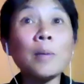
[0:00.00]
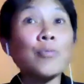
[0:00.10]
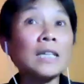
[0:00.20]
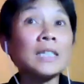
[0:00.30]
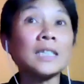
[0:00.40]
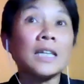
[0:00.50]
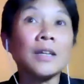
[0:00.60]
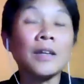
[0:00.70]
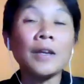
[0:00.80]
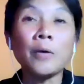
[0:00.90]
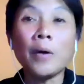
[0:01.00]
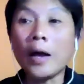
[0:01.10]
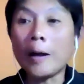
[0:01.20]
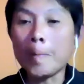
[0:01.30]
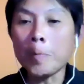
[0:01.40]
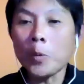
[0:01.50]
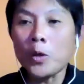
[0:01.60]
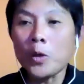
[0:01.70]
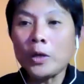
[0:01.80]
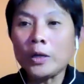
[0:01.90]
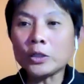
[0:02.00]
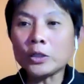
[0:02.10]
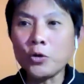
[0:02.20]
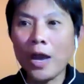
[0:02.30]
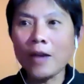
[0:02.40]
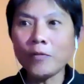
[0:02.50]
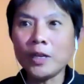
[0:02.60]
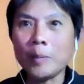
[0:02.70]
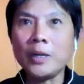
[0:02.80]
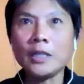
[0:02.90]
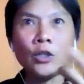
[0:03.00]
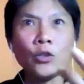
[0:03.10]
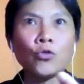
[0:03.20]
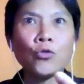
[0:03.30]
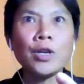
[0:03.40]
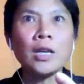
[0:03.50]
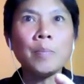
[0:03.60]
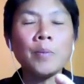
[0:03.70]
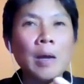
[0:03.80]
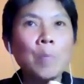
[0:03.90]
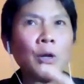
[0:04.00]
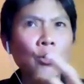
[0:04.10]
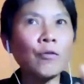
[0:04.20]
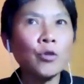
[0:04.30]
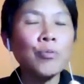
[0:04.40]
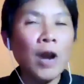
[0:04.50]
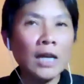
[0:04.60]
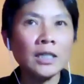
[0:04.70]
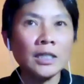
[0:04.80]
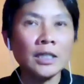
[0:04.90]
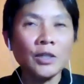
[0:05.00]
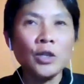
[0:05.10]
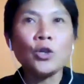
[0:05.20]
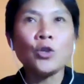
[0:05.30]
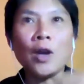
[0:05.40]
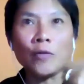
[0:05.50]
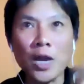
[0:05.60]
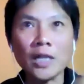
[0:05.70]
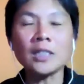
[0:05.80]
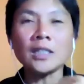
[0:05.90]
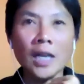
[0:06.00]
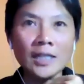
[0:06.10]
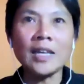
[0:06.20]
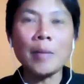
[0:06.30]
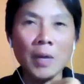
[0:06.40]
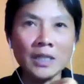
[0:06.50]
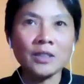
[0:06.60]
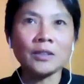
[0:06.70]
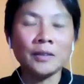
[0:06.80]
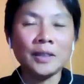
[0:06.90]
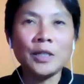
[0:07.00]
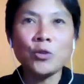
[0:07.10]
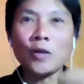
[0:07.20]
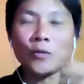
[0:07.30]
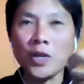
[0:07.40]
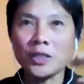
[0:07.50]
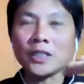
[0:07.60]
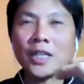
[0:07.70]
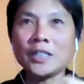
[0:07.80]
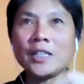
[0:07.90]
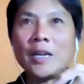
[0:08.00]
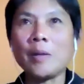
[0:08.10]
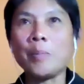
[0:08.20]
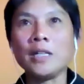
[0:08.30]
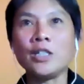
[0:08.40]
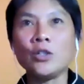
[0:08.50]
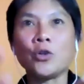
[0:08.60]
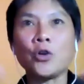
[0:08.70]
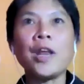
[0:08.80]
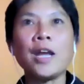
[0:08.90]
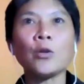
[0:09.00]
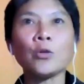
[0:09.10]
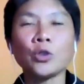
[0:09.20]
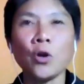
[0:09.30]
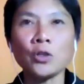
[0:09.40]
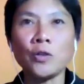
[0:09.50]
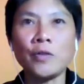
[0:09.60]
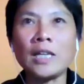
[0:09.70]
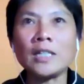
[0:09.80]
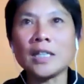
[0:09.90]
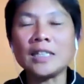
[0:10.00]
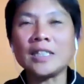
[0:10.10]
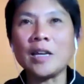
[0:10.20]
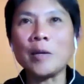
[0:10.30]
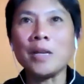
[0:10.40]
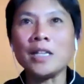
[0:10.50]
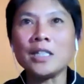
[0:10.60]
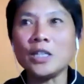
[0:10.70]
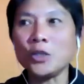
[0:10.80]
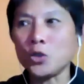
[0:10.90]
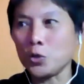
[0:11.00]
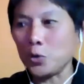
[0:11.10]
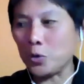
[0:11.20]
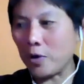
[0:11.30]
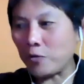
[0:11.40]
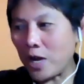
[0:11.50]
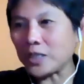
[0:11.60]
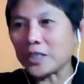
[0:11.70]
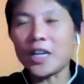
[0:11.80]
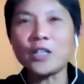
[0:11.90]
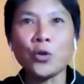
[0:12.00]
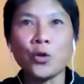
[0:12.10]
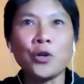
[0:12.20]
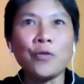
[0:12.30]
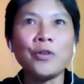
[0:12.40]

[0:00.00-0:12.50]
word practicing, so you have the ability to dream, but you have to practice it. You have to exercise that muscle. You have to exercise that ability to connect those dots. You have to exercise that ability you have to exercise your